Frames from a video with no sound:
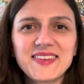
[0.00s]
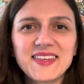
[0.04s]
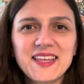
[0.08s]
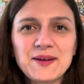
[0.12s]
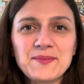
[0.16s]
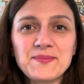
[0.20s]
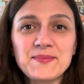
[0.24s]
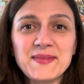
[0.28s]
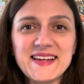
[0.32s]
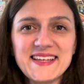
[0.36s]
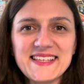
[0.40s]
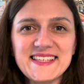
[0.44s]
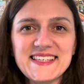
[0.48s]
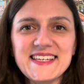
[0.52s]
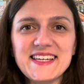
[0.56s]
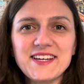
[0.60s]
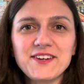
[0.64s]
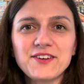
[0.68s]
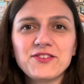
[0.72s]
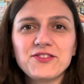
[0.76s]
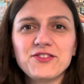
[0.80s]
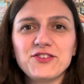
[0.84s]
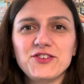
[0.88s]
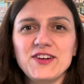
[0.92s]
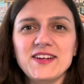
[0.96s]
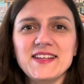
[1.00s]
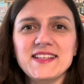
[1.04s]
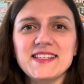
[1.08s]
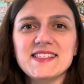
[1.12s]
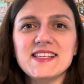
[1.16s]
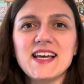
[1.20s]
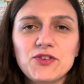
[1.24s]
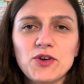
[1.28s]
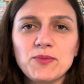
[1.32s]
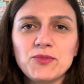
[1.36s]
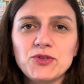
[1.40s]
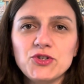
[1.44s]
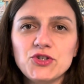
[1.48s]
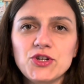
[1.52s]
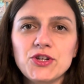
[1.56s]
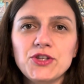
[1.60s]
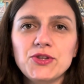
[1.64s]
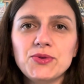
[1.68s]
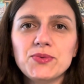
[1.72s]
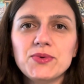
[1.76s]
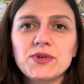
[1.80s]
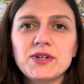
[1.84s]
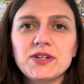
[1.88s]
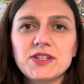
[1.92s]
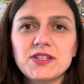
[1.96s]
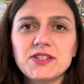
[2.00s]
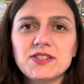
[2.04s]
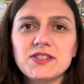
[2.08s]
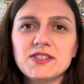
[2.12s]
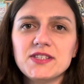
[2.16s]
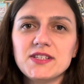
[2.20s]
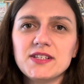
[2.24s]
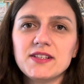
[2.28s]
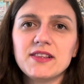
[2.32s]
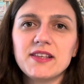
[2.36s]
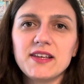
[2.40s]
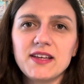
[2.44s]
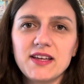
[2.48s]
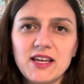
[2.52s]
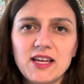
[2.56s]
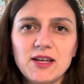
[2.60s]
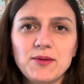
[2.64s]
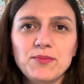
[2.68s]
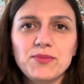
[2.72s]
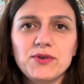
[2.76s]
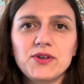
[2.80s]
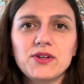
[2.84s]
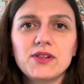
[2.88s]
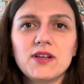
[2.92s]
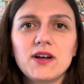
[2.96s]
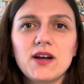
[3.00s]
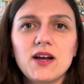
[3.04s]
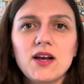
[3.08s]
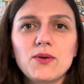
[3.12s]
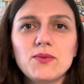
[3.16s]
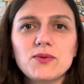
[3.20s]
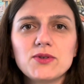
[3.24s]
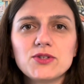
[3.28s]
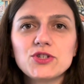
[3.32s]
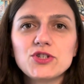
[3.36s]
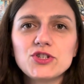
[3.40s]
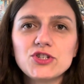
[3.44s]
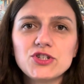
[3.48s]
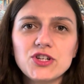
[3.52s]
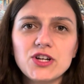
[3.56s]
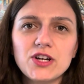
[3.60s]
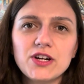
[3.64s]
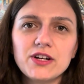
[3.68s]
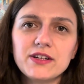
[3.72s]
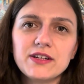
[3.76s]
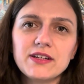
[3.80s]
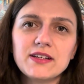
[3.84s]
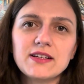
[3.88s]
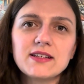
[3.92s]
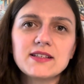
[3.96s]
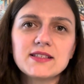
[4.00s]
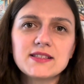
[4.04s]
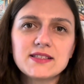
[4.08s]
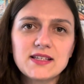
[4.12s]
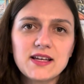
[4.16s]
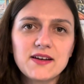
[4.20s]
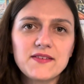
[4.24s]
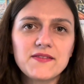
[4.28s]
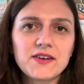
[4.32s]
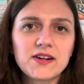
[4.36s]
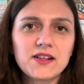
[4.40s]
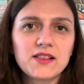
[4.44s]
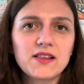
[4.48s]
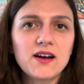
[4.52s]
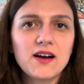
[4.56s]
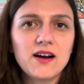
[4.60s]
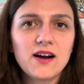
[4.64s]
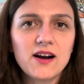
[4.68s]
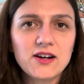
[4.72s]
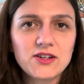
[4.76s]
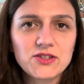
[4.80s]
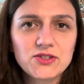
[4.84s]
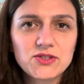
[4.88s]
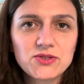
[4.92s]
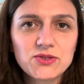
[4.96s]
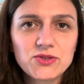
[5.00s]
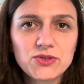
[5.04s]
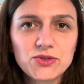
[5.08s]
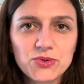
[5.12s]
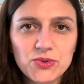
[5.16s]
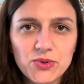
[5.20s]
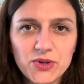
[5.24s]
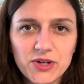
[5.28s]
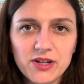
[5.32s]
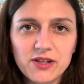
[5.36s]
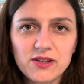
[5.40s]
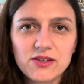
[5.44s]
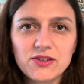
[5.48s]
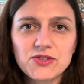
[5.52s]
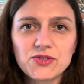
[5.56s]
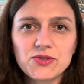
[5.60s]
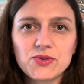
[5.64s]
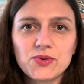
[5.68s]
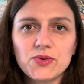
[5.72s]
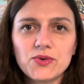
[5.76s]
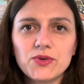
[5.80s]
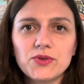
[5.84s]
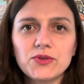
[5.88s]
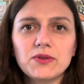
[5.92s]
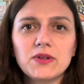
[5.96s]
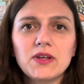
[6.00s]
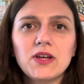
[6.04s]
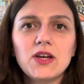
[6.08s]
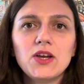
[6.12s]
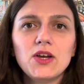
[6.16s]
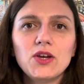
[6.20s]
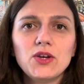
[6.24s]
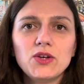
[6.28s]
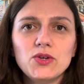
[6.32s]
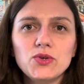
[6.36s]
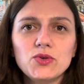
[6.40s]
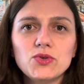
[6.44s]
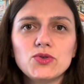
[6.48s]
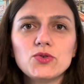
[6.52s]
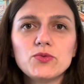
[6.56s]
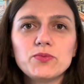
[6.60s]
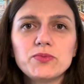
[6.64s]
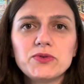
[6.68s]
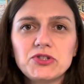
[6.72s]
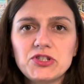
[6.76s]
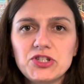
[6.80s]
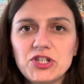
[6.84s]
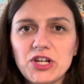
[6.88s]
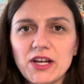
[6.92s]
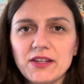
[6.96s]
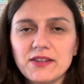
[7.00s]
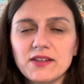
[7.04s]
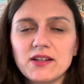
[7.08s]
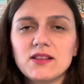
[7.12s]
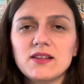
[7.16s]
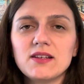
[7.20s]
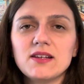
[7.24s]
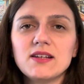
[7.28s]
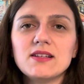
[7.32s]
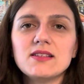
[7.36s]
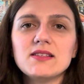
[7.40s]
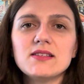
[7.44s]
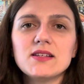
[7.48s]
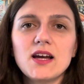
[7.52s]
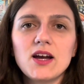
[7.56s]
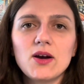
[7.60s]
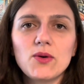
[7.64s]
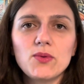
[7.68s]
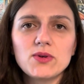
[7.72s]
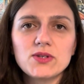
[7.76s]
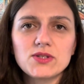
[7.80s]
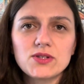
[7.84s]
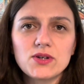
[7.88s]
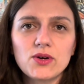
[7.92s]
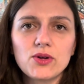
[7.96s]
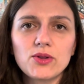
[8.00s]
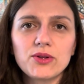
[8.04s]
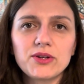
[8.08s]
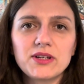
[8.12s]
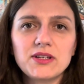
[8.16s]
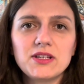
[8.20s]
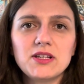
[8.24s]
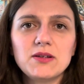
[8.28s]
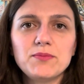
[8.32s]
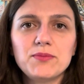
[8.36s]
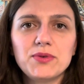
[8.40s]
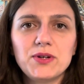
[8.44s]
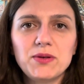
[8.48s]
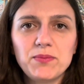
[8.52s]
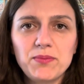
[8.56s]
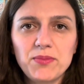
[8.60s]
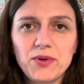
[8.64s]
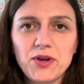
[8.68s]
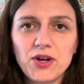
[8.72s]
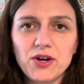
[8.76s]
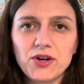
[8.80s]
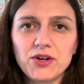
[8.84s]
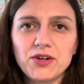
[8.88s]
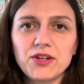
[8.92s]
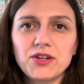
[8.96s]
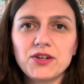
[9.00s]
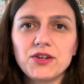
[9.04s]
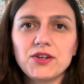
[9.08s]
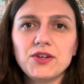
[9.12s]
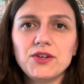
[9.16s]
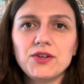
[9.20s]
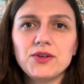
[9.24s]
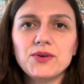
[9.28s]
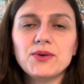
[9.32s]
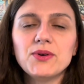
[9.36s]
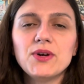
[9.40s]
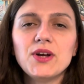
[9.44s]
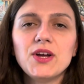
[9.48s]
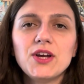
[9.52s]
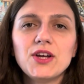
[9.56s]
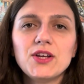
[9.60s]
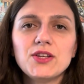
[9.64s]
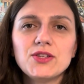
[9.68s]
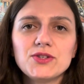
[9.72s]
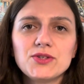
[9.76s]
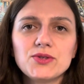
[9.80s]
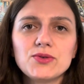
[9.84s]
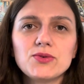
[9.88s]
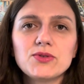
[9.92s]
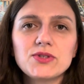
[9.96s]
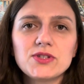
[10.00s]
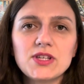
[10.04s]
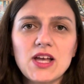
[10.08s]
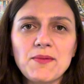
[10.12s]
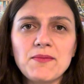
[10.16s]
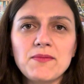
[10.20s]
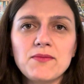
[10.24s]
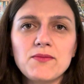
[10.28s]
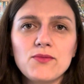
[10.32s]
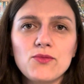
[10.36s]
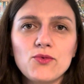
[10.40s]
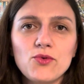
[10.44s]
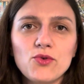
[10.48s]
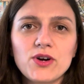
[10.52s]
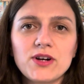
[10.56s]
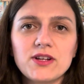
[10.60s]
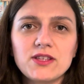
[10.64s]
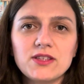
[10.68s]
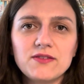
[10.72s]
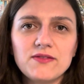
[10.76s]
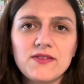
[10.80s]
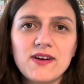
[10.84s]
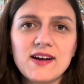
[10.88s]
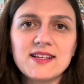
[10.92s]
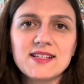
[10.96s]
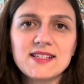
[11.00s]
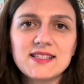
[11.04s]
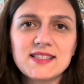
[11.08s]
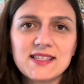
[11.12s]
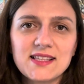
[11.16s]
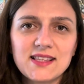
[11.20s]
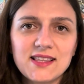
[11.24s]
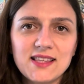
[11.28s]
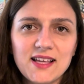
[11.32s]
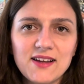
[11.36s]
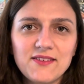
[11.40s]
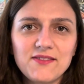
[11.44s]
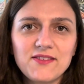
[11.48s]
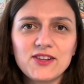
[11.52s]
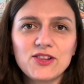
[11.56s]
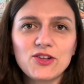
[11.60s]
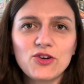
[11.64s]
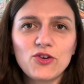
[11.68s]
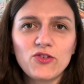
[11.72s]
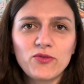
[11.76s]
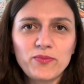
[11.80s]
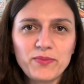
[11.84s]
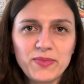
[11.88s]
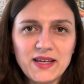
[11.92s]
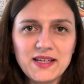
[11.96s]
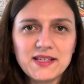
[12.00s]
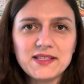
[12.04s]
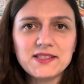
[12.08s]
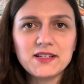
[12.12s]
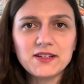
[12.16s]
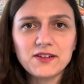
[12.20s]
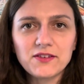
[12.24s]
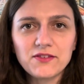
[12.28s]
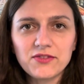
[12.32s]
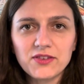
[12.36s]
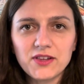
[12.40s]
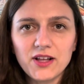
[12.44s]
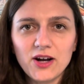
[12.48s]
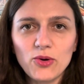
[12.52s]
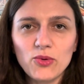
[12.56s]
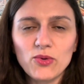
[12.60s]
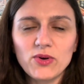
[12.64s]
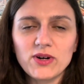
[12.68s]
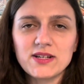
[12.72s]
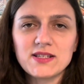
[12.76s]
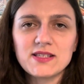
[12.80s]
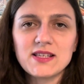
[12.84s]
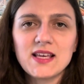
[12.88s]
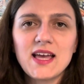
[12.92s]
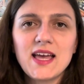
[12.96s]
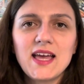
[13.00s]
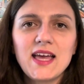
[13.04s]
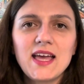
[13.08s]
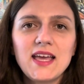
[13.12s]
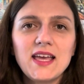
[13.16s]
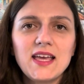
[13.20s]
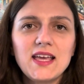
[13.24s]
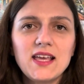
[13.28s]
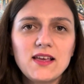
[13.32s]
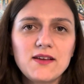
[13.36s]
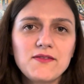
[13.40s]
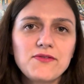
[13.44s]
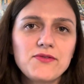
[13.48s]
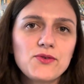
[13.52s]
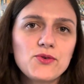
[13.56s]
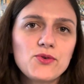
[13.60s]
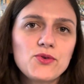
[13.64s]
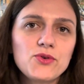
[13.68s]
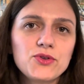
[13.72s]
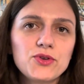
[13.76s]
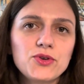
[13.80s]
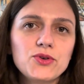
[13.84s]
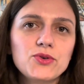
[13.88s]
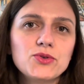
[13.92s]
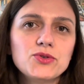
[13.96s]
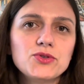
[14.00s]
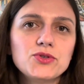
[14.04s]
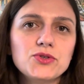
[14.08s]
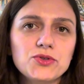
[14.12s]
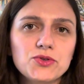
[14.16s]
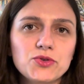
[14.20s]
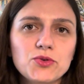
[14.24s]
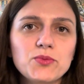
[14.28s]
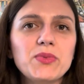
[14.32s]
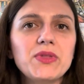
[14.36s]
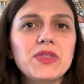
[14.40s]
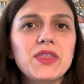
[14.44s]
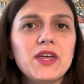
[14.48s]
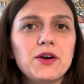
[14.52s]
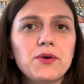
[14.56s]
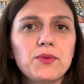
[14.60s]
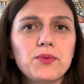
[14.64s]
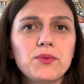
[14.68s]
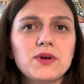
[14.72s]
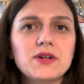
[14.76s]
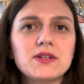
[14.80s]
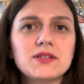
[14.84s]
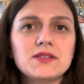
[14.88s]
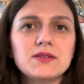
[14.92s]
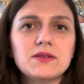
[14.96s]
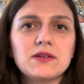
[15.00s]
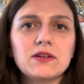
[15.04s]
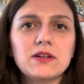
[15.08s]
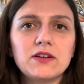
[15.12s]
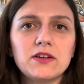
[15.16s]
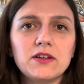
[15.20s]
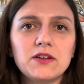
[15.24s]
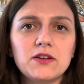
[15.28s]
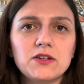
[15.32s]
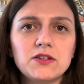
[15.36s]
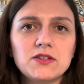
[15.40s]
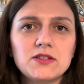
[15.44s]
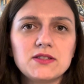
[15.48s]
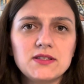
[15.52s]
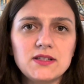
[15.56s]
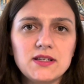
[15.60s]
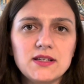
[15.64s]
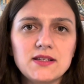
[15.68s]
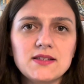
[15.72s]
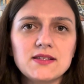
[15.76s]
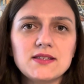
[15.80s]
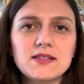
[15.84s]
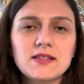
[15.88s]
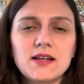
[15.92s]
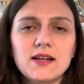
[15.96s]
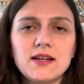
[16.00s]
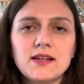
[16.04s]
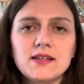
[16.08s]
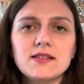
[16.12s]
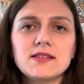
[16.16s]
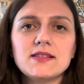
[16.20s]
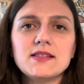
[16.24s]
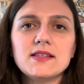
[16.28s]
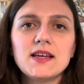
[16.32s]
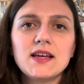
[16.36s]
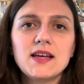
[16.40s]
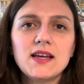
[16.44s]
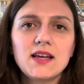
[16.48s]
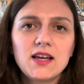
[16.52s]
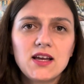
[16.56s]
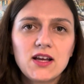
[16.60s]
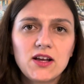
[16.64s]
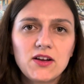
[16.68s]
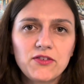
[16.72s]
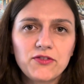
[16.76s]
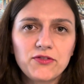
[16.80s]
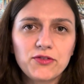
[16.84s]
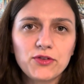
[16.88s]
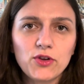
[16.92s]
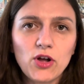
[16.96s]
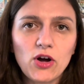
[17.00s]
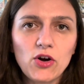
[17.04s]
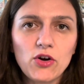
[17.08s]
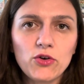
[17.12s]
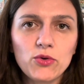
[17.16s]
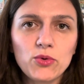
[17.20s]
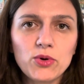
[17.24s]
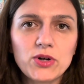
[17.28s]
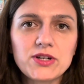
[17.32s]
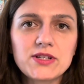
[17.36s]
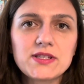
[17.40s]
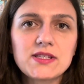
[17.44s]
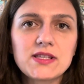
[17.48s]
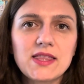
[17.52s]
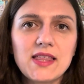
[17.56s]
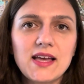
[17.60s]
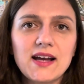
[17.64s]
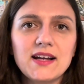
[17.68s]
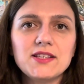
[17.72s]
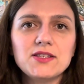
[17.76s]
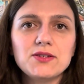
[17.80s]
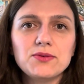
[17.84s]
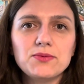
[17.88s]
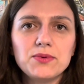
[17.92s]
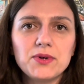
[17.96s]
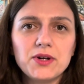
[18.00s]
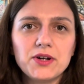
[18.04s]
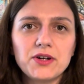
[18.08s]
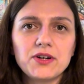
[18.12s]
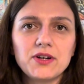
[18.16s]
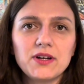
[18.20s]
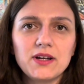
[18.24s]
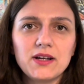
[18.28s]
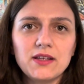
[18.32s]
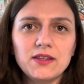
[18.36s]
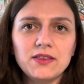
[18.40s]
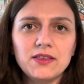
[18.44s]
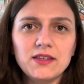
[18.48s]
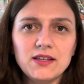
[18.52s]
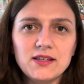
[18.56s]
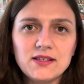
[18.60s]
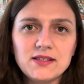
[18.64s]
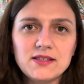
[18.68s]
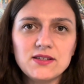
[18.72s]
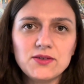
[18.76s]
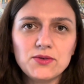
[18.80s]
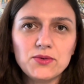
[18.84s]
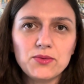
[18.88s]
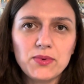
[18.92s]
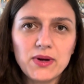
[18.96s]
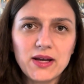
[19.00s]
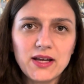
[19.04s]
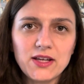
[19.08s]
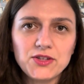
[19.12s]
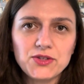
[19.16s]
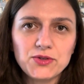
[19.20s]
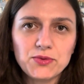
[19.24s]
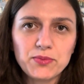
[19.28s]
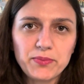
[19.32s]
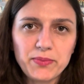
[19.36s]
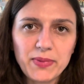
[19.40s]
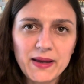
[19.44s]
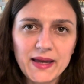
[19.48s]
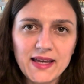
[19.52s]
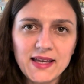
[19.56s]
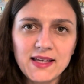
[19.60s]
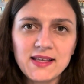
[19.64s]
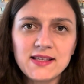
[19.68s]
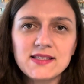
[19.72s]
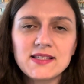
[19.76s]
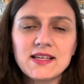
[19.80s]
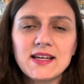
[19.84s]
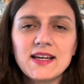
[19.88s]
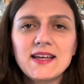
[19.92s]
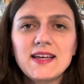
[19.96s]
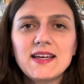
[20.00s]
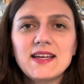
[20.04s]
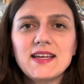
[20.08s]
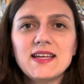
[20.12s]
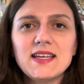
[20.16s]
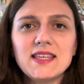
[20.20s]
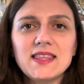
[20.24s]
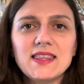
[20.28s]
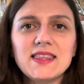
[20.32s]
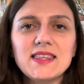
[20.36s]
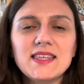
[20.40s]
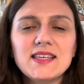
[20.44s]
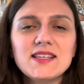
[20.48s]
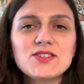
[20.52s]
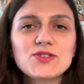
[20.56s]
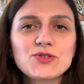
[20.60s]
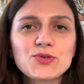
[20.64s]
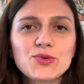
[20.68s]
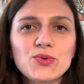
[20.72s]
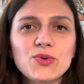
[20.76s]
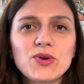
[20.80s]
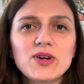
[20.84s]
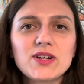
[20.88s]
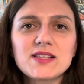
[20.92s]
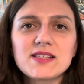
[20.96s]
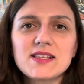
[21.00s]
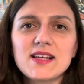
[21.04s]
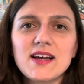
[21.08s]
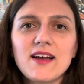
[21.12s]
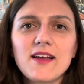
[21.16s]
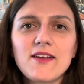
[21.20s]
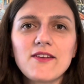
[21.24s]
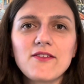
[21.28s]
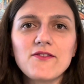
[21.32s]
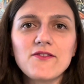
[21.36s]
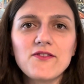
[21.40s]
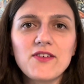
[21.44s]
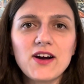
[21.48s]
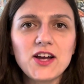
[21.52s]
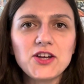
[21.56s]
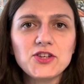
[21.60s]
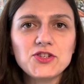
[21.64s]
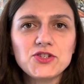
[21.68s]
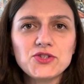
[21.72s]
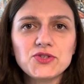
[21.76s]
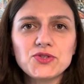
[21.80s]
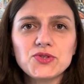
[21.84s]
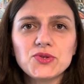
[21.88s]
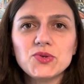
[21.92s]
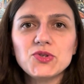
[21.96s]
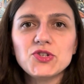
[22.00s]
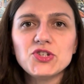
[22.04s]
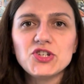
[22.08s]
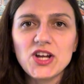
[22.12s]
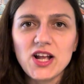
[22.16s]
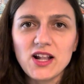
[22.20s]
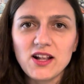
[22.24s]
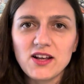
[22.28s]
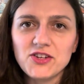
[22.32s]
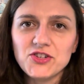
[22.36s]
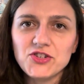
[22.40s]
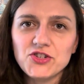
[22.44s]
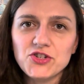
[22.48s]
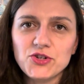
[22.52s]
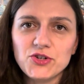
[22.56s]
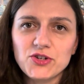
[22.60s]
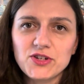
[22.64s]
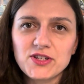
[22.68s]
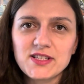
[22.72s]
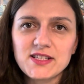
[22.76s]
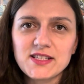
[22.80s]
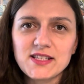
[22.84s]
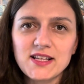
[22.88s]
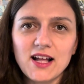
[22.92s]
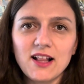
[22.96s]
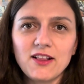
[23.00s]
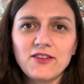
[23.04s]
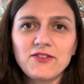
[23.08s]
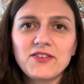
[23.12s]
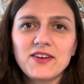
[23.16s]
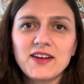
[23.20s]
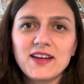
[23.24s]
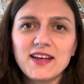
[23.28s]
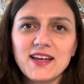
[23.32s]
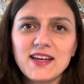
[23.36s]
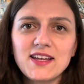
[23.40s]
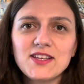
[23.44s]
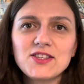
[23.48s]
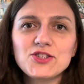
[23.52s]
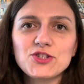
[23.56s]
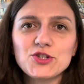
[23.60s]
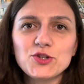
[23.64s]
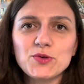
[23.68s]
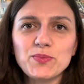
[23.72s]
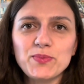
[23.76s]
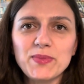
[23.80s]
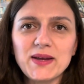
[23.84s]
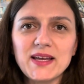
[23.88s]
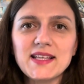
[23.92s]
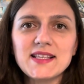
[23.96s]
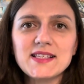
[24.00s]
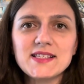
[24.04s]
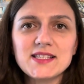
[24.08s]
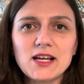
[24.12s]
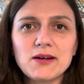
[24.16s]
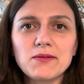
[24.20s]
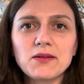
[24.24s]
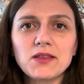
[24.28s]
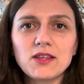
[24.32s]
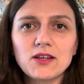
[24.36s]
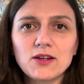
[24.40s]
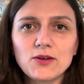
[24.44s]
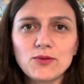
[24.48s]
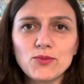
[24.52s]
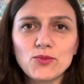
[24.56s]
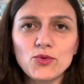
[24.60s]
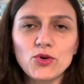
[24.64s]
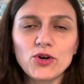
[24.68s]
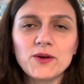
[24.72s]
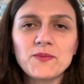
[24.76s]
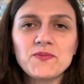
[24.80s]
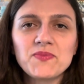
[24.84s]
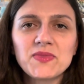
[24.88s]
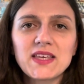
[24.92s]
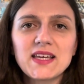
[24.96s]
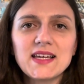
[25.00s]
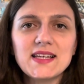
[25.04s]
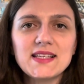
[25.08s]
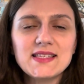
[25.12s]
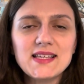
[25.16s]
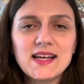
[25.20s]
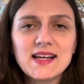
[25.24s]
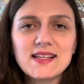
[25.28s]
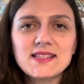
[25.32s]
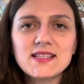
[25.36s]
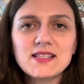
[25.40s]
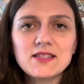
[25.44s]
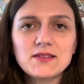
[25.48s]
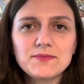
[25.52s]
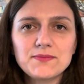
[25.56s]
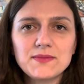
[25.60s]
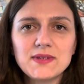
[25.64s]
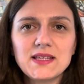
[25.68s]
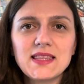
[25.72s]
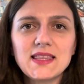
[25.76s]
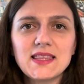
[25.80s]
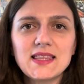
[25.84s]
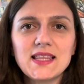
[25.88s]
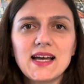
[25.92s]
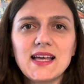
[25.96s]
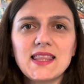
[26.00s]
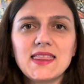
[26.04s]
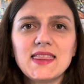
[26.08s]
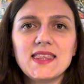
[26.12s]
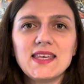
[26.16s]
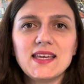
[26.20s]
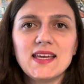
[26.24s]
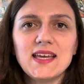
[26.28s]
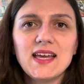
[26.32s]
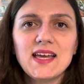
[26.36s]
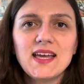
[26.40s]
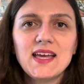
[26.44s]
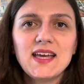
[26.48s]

My dear friends, from January till April I was sharing several art tutorials on YouTube channel, and I was already preparing you to some more advanced level of painting flowers. If on YouTube there was scenes and flowers that were an easy way to paint, in this course I invite you to challenge yourself and to paint something more. It doesn't mean that the